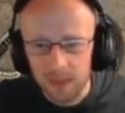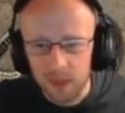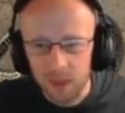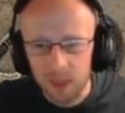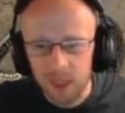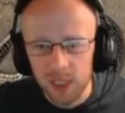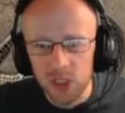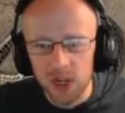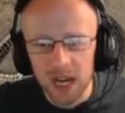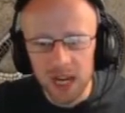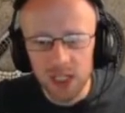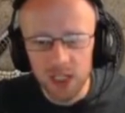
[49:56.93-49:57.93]
we're going to
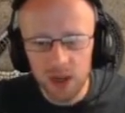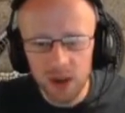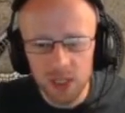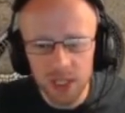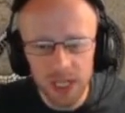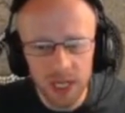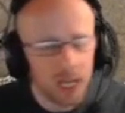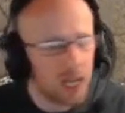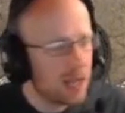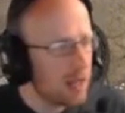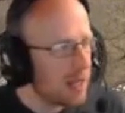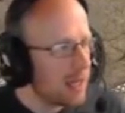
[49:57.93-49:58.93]
try a charge here.
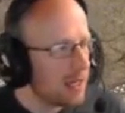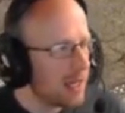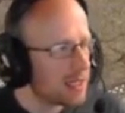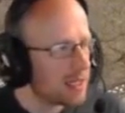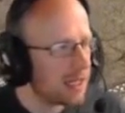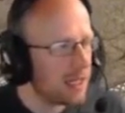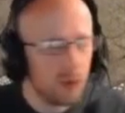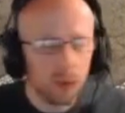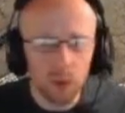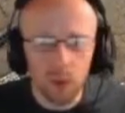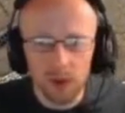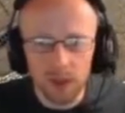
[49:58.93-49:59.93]
Let's see
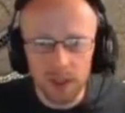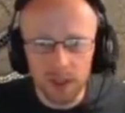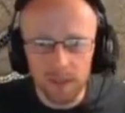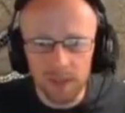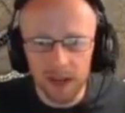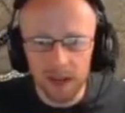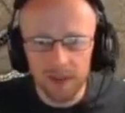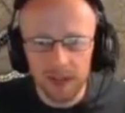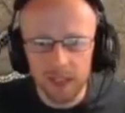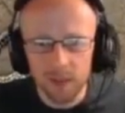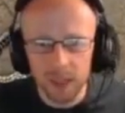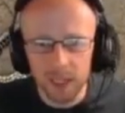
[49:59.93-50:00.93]
what the impact
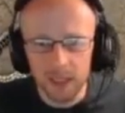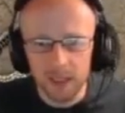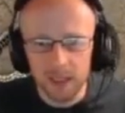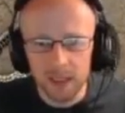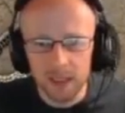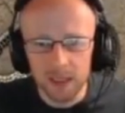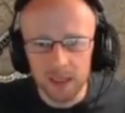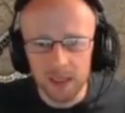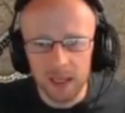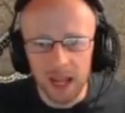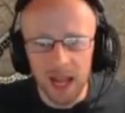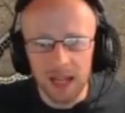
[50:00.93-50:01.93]
phase brings.
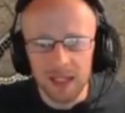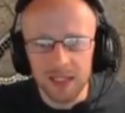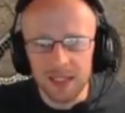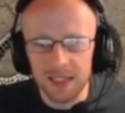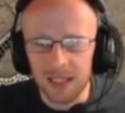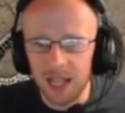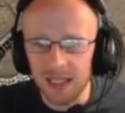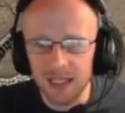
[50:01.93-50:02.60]
And slight